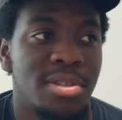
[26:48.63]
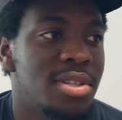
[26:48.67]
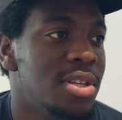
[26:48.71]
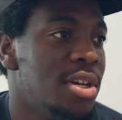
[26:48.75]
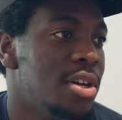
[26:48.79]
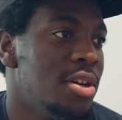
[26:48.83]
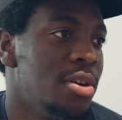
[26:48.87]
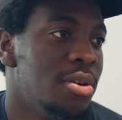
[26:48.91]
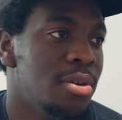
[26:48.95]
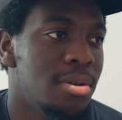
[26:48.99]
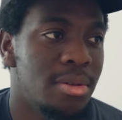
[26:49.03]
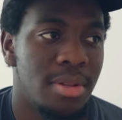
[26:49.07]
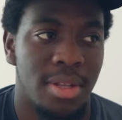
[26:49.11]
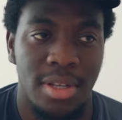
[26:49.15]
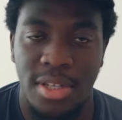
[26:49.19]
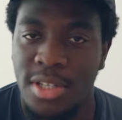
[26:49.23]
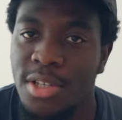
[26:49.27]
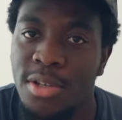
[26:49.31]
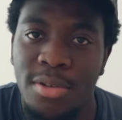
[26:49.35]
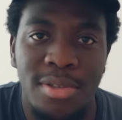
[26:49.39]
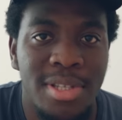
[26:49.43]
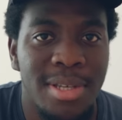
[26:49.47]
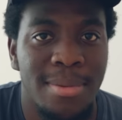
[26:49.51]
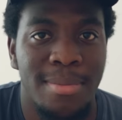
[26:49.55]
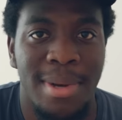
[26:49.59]
so the
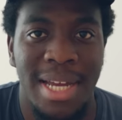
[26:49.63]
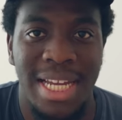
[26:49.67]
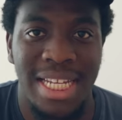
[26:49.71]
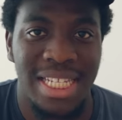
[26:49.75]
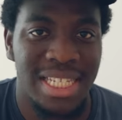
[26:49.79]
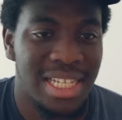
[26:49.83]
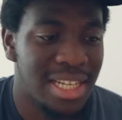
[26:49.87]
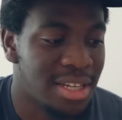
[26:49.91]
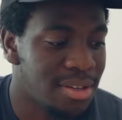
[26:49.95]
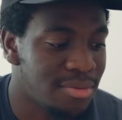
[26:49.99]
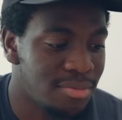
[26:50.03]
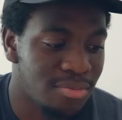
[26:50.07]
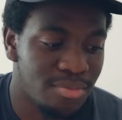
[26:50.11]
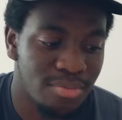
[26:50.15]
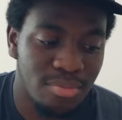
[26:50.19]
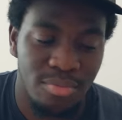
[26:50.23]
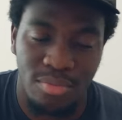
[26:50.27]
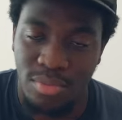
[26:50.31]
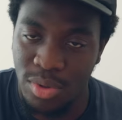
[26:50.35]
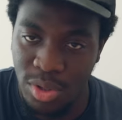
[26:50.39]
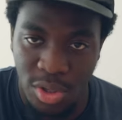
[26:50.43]
suit's amazing.